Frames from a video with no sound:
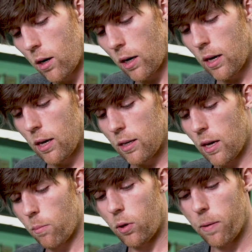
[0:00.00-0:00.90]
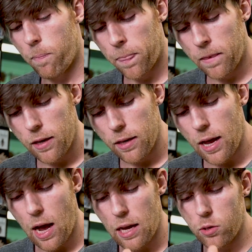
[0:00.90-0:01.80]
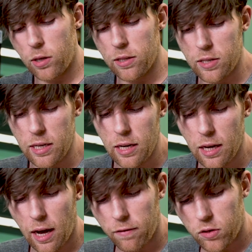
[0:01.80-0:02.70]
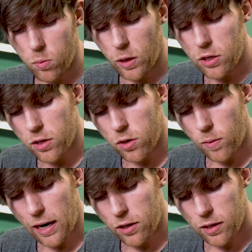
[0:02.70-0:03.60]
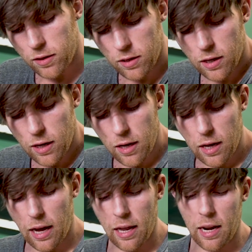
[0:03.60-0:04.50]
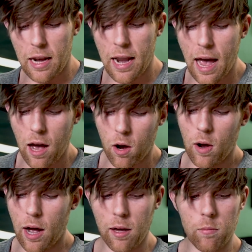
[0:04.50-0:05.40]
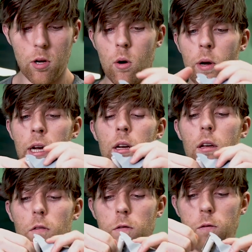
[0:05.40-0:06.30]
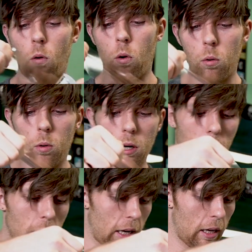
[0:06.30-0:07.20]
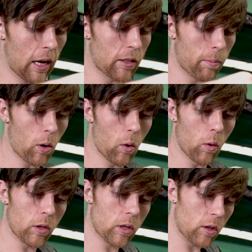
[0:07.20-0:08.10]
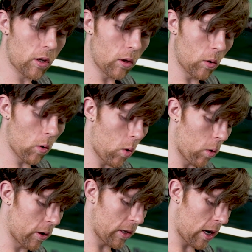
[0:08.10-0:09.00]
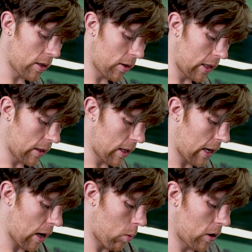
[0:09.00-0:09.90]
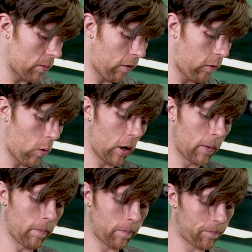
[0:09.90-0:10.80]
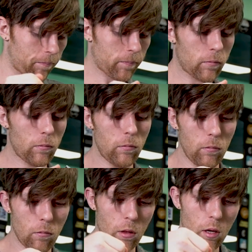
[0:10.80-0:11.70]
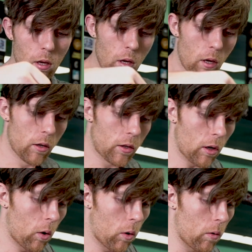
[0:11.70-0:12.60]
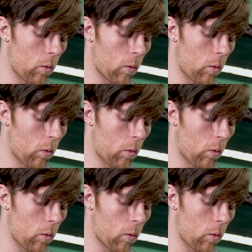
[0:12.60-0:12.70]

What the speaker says: our template. Now, as you can see, I've switched directions, and now I am going forward as opposed to horizontally like I was before. So